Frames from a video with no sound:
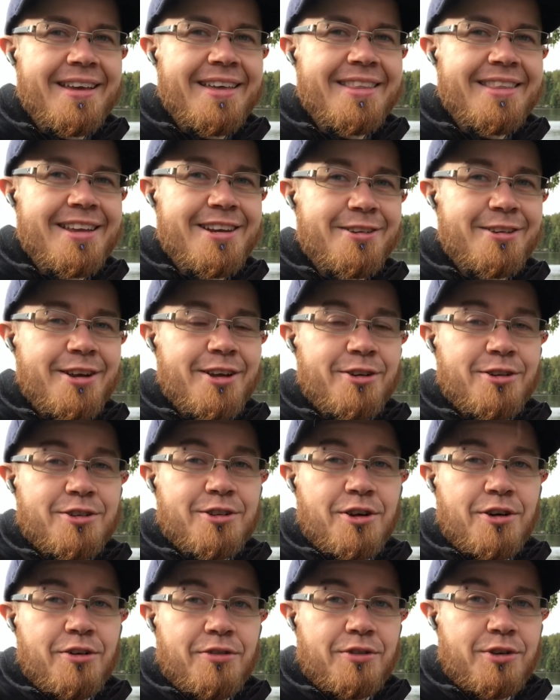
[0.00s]
then you can
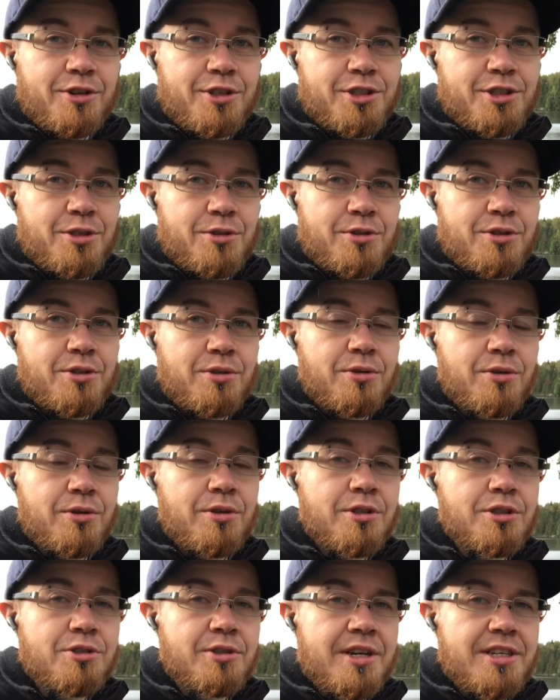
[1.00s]
of course use
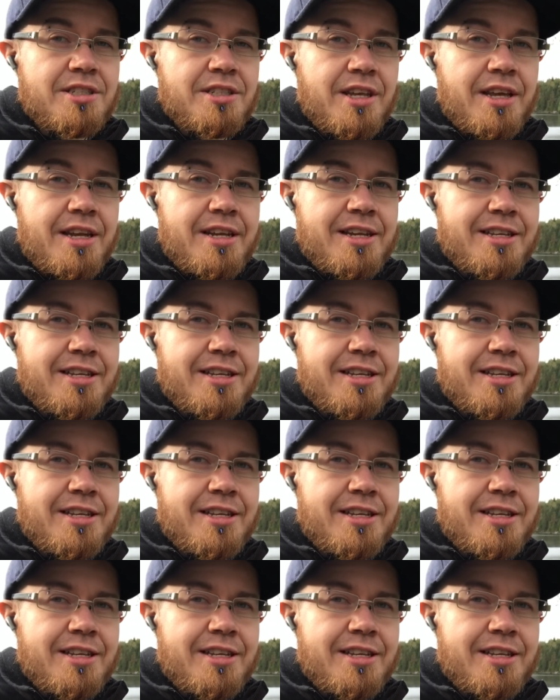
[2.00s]
Google Translate.